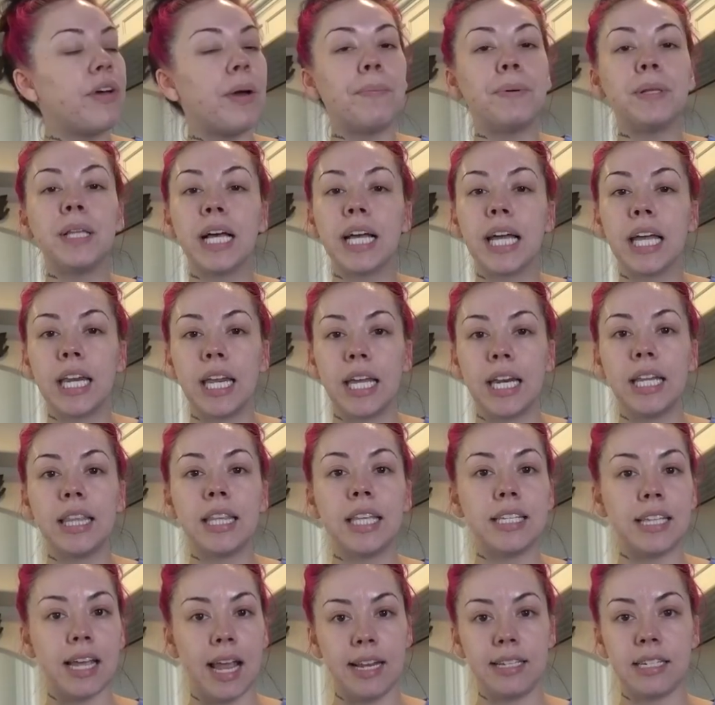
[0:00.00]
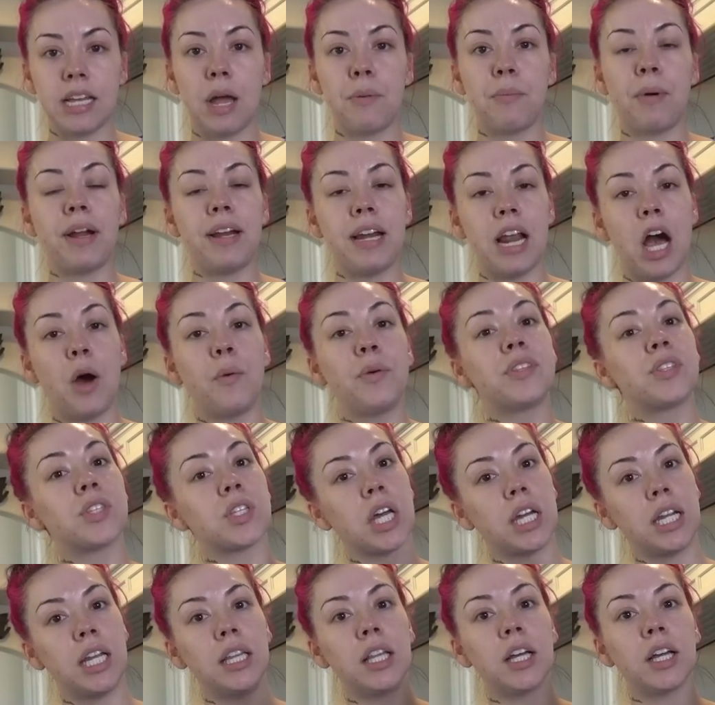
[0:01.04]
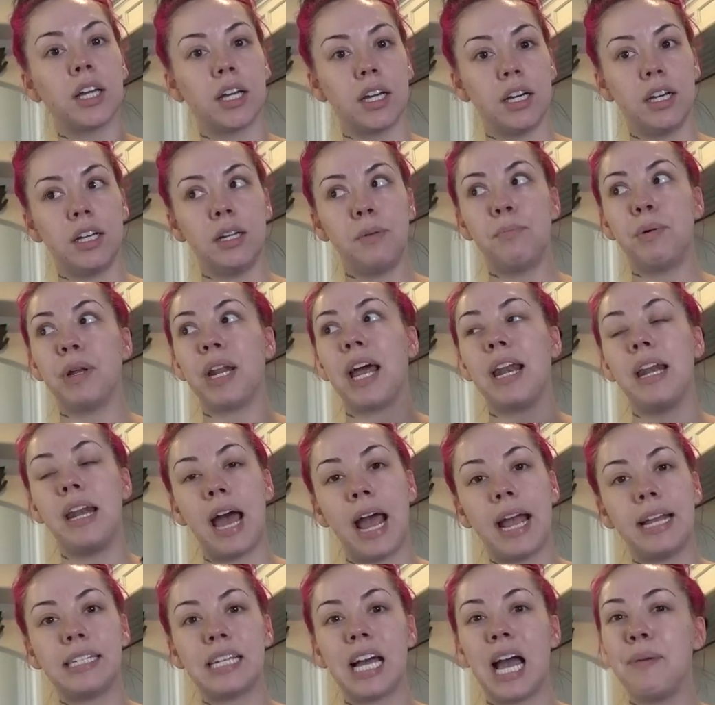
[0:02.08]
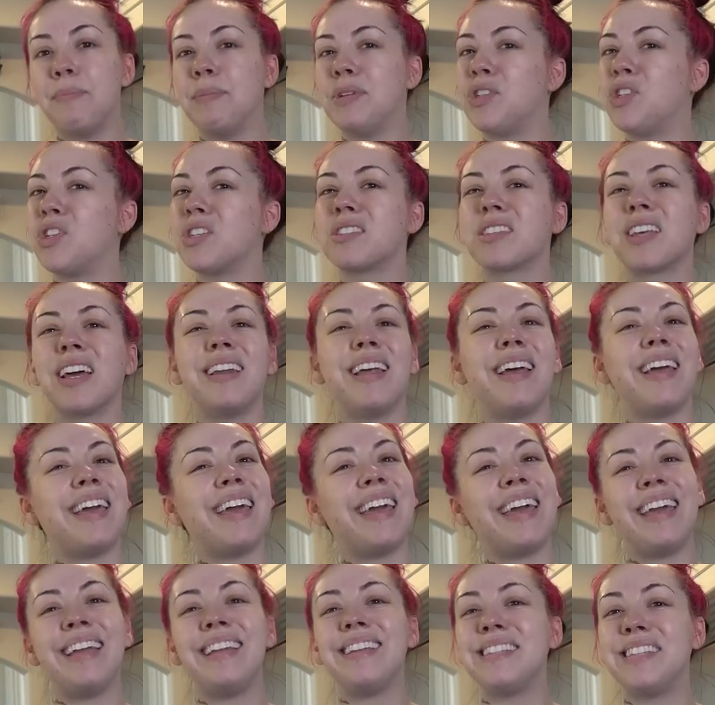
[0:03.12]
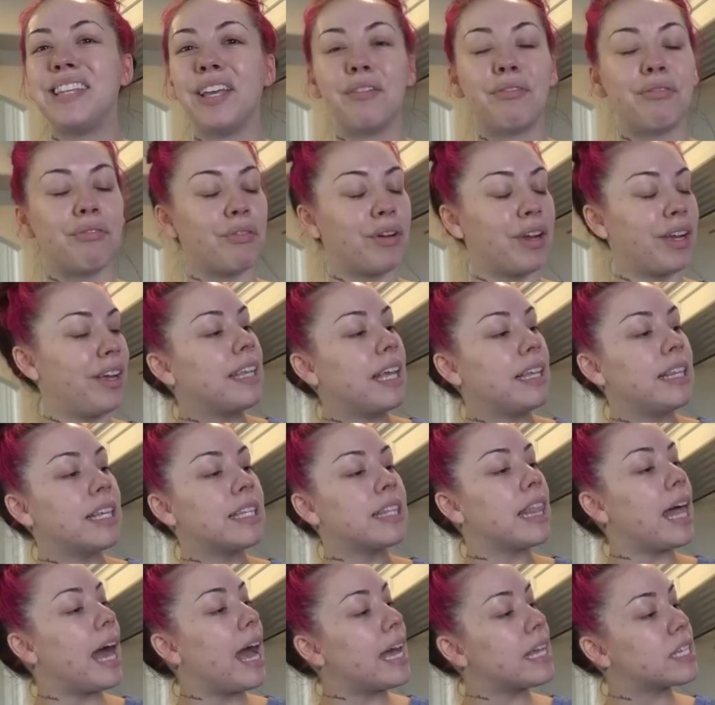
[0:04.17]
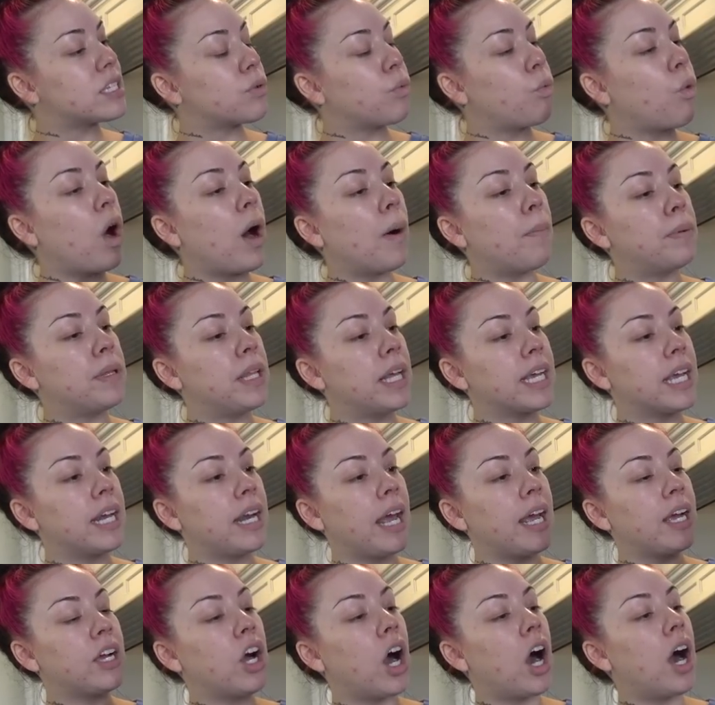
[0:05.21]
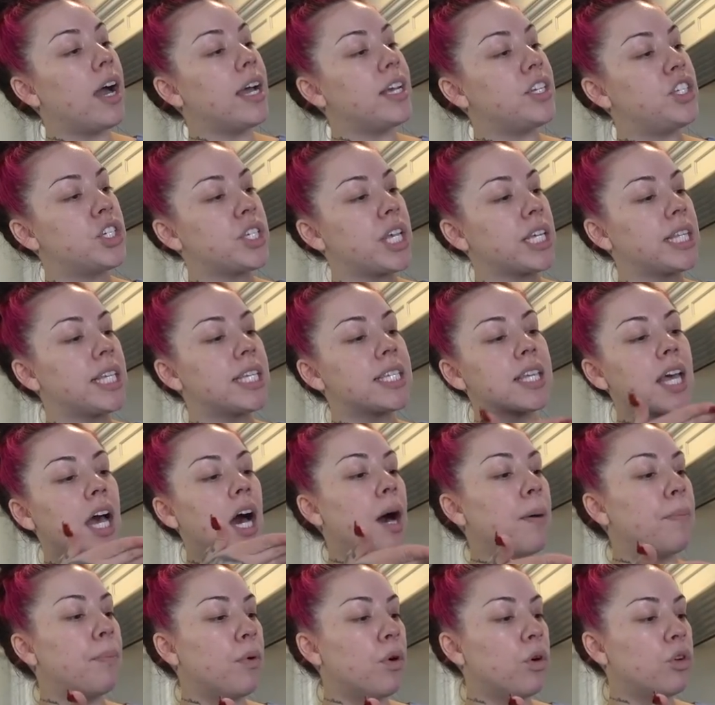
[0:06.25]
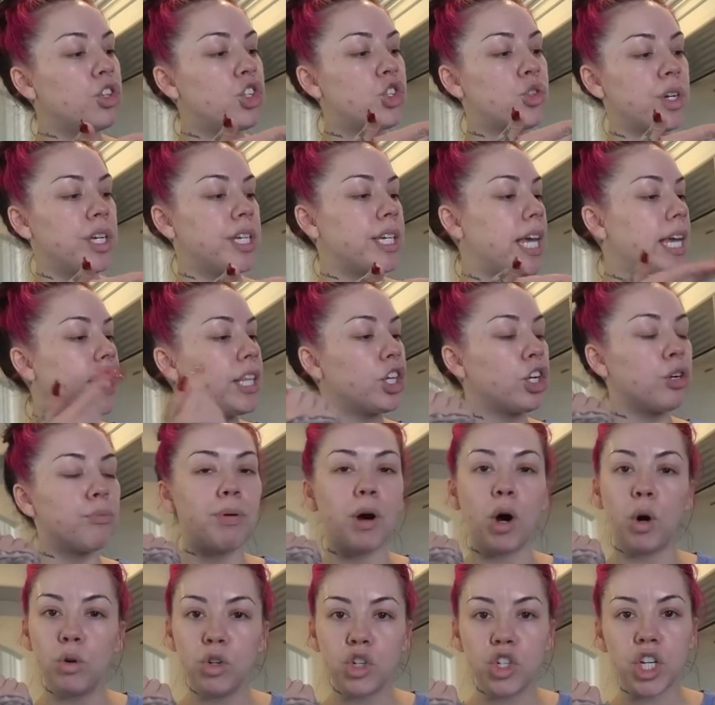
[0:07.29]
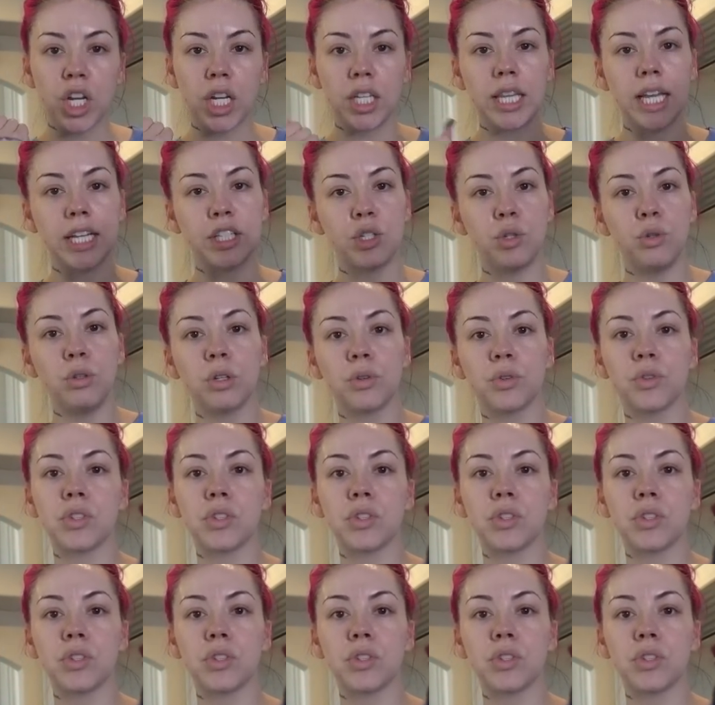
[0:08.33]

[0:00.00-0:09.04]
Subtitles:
I plug it in the daytime right now, it's gonna look good, but at nighttime, it's just gonna hit different. Then the last wall plug-in I got is just like this couple drinking their potion, like two little